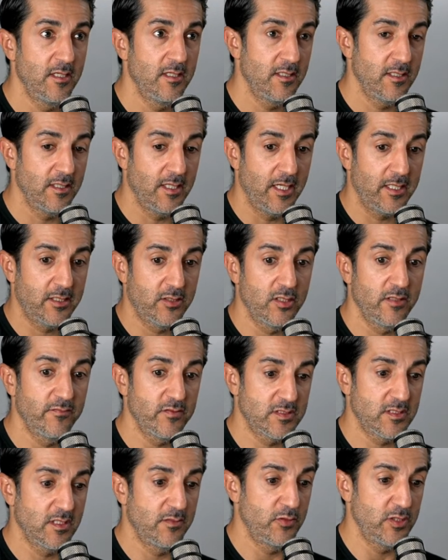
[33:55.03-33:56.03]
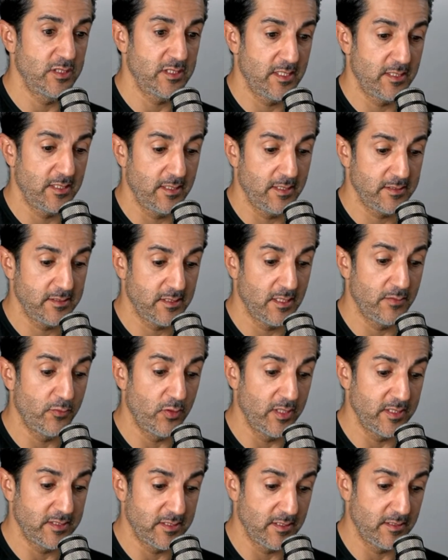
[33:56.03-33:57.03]
I could even
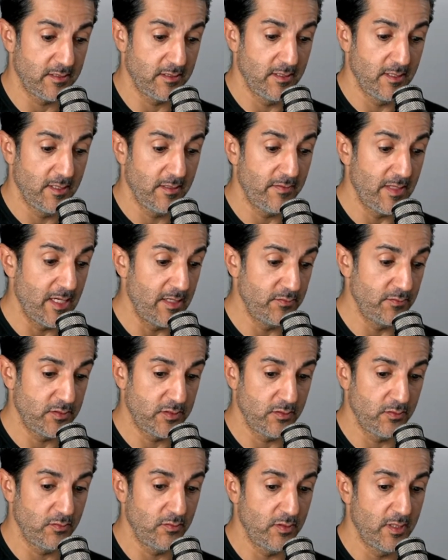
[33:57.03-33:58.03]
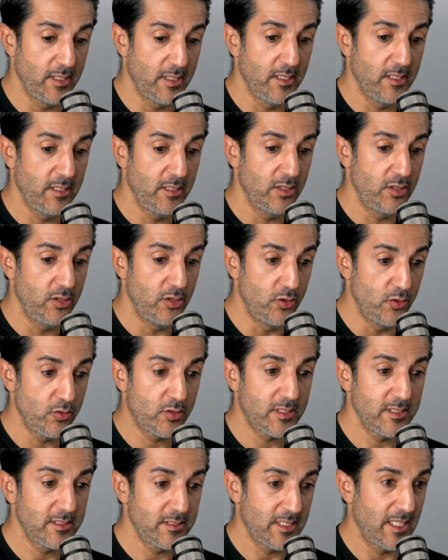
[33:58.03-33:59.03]
summarize it down to you
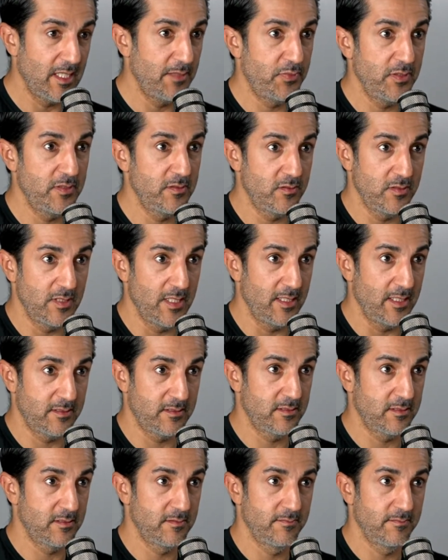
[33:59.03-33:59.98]
can tap into that